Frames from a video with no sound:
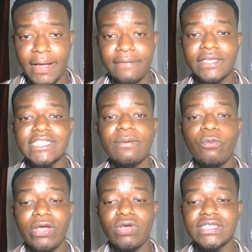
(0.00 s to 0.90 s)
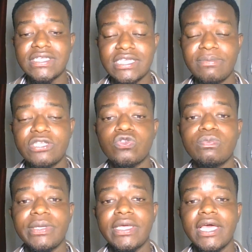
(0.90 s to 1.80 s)
The same way your system needs to
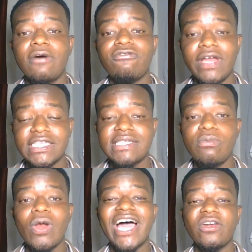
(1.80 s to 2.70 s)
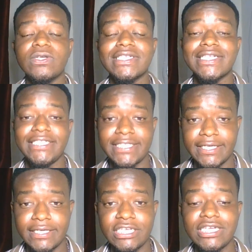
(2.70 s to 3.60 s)
be flexible and not rigid.
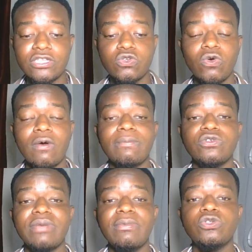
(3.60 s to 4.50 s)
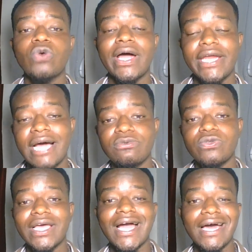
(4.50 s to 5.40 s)
It needs to be able to adapt
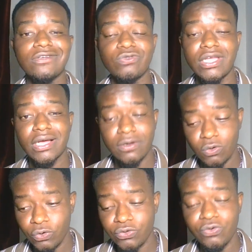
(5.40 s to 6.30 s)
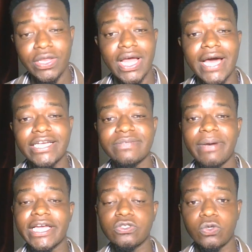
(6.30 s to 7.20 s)
to the current
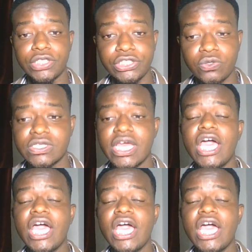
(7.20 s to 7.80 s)
market conditions.